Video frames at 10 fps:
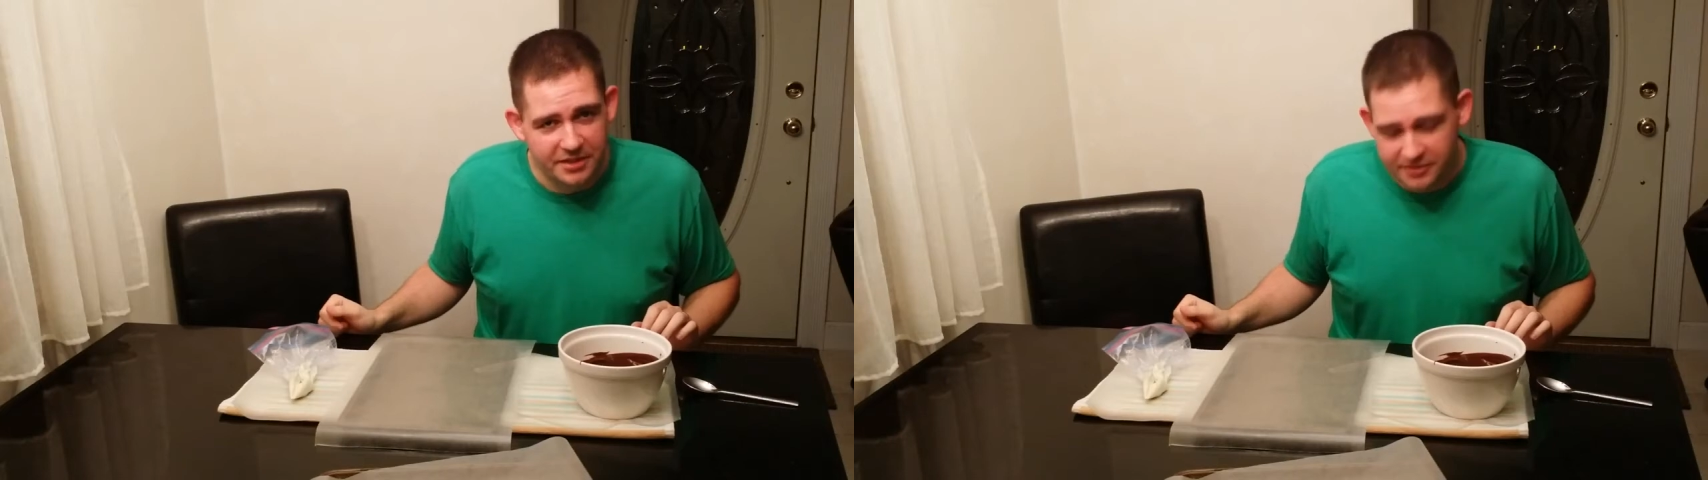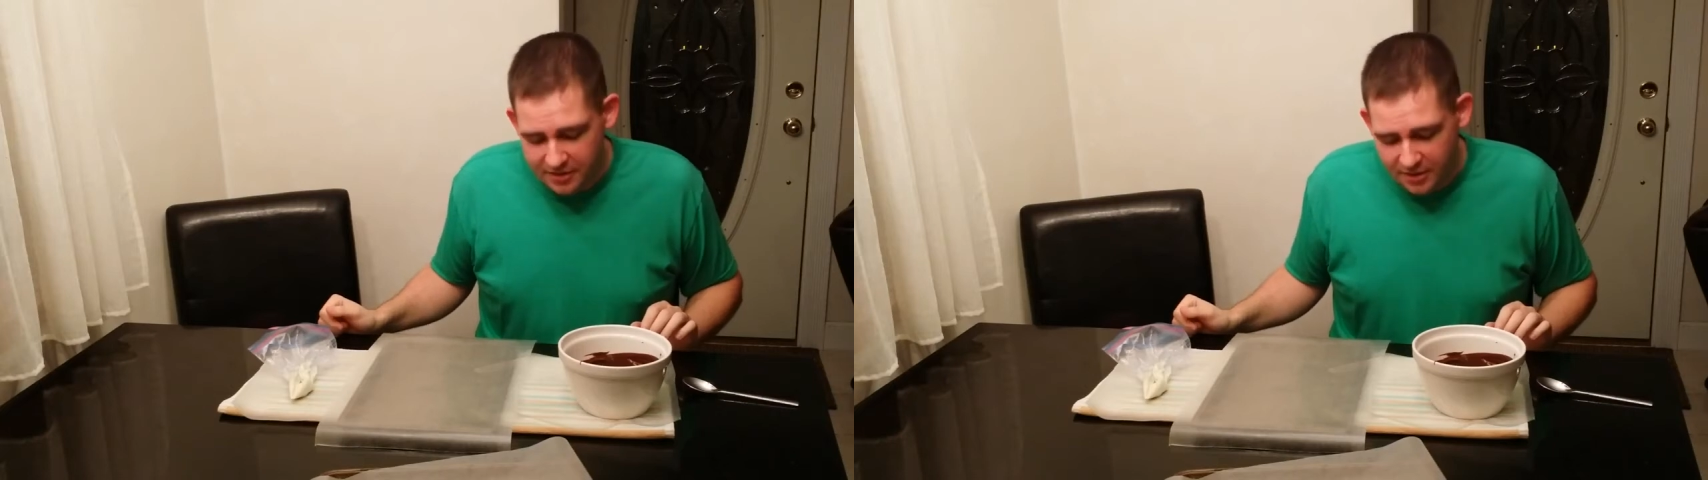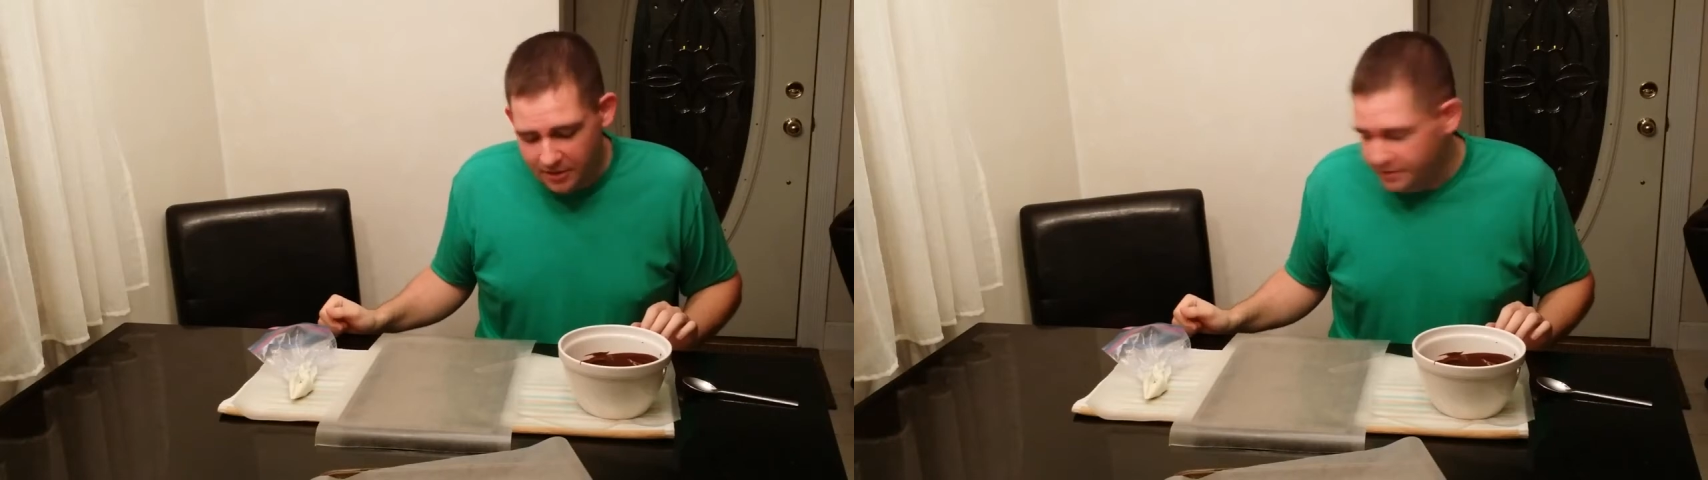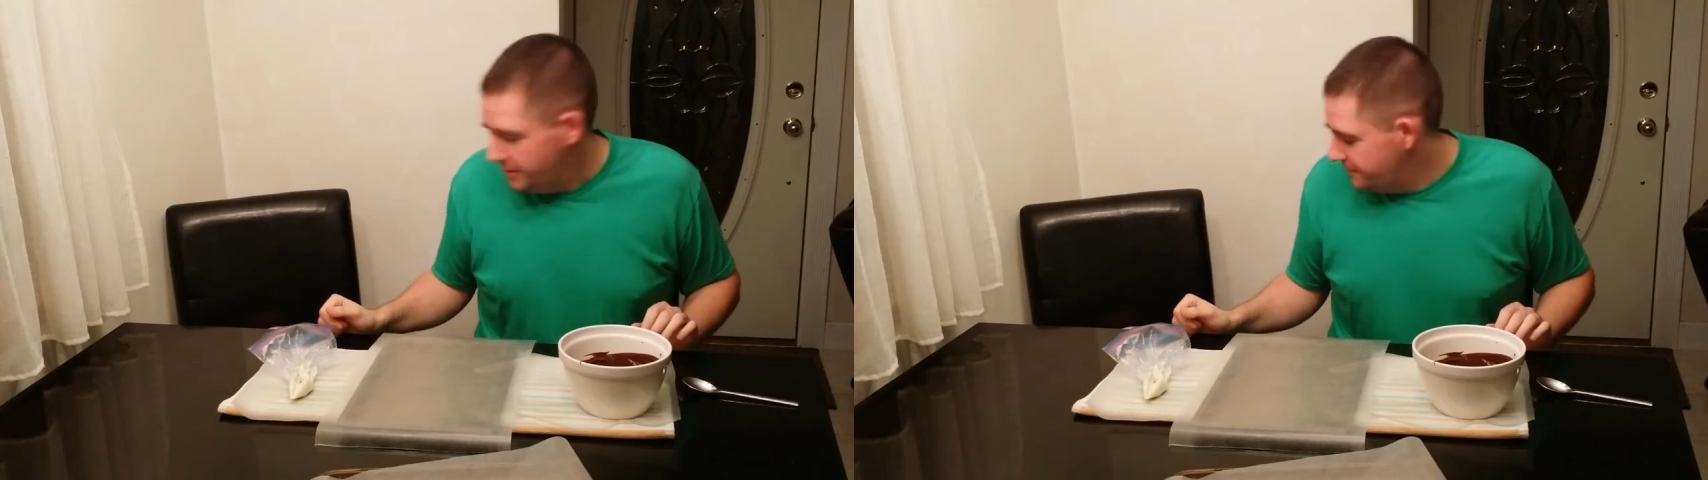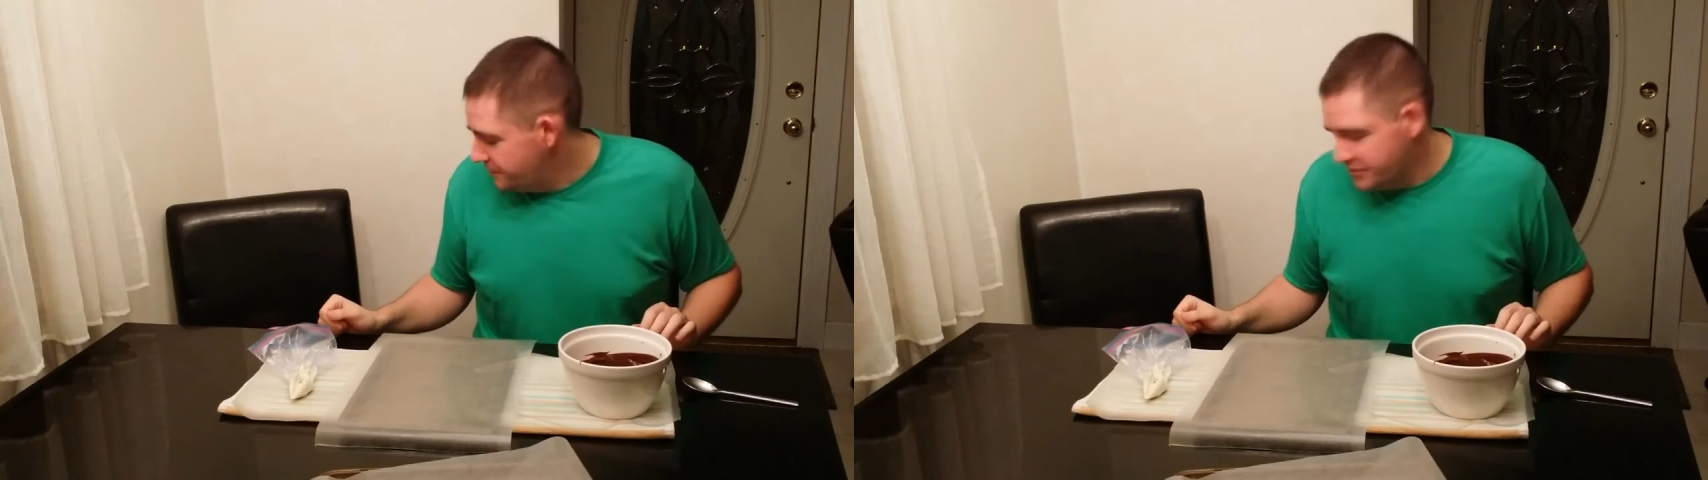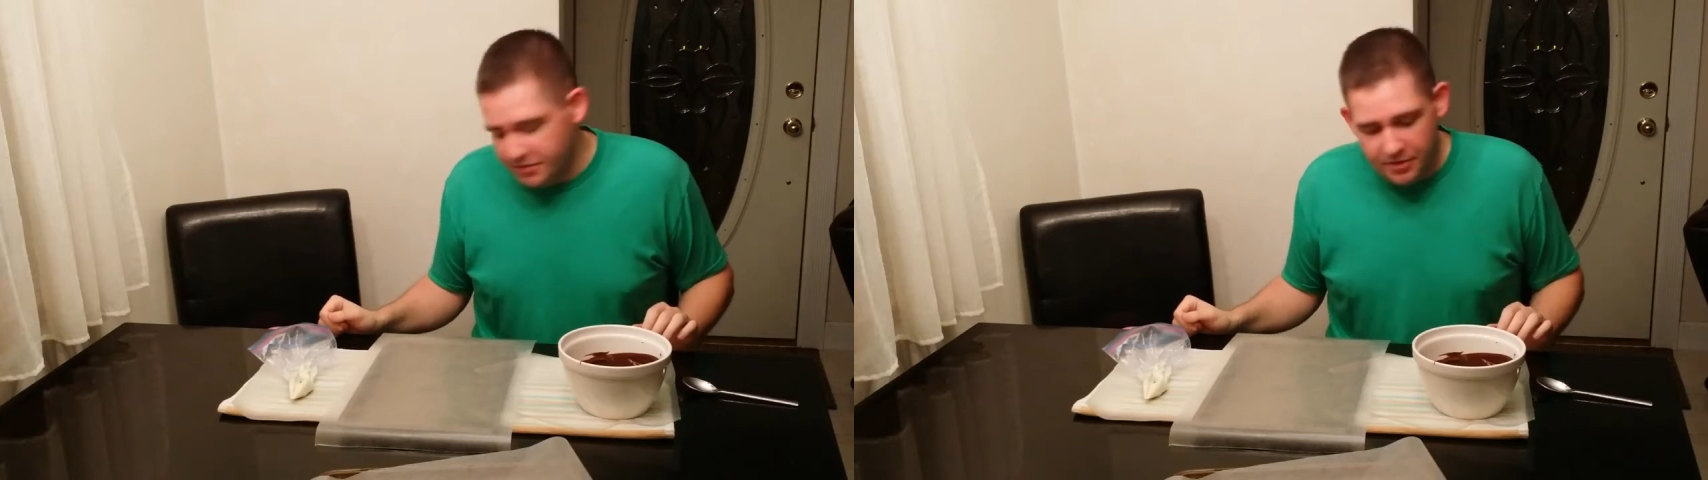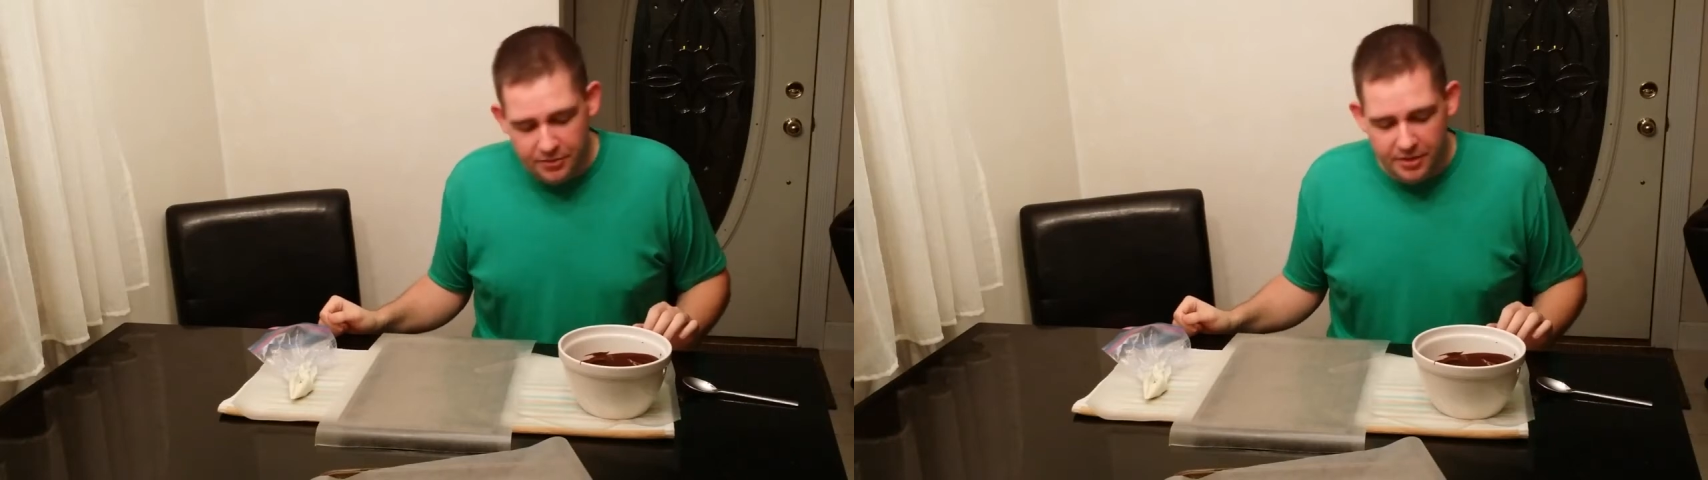It's going to harden up. So